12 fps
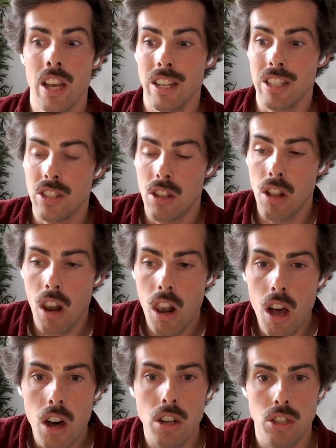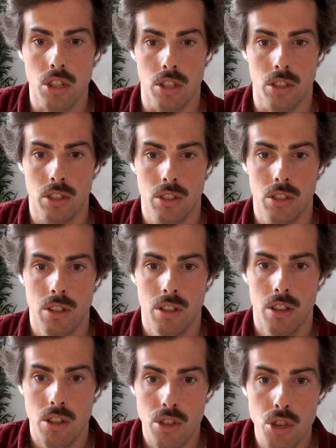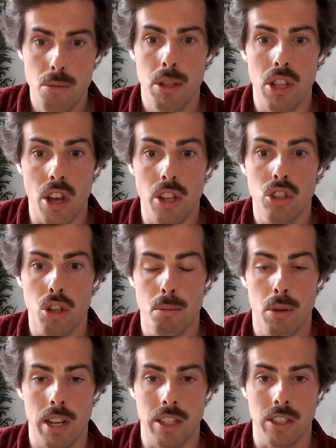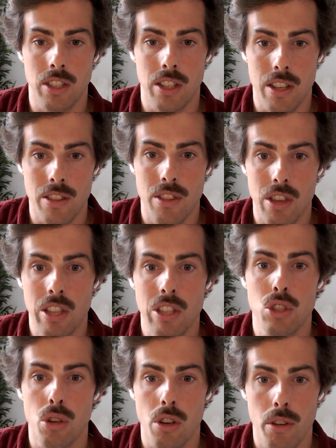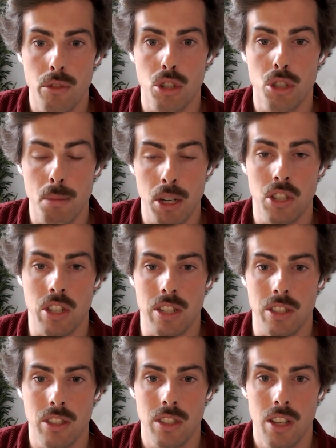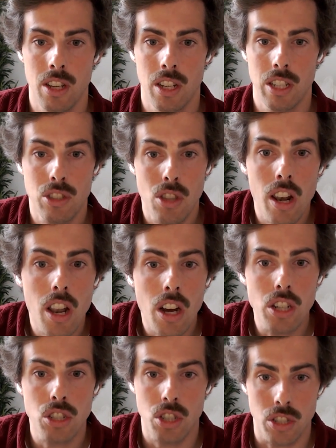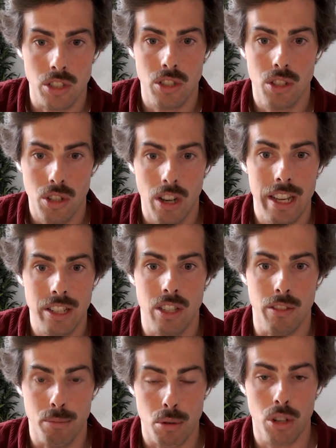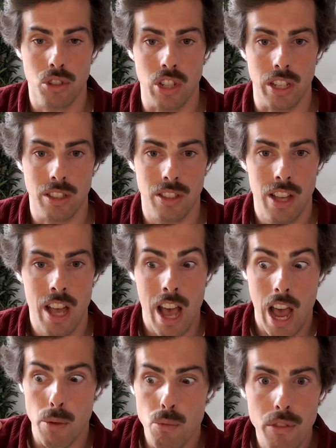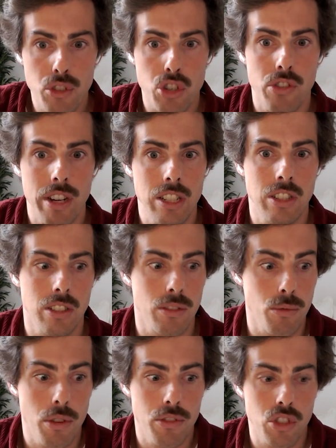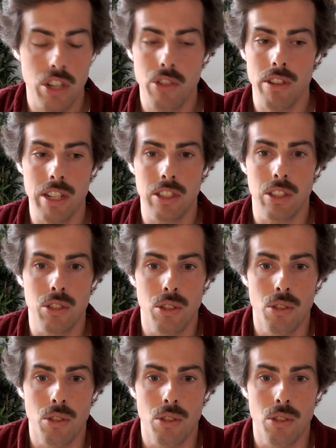is the largest human enterprise in the history of our species. It's the largest collective project, and we've generated,